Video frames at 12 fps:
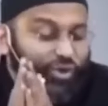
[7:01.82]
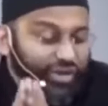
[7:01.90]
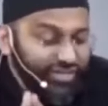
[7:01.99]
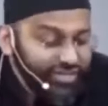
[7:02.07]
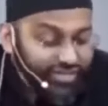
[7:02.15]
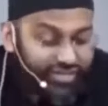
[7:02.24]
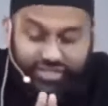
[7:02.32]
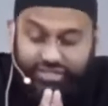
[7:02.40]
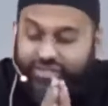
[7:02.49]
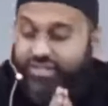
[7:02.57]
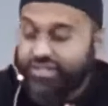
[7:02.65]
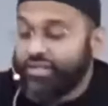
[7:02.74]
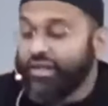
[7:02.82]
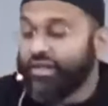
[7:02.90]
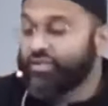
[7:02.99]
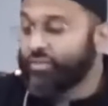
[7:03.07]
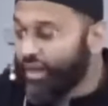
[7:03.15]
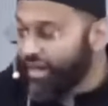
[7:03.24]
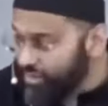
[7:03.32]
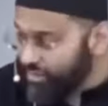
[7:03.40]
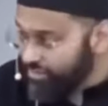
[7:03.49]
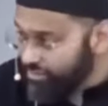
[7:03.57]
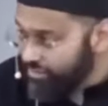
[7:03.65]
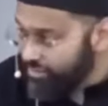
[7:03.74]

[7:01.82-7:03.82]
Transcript: you honestly, this is not mine.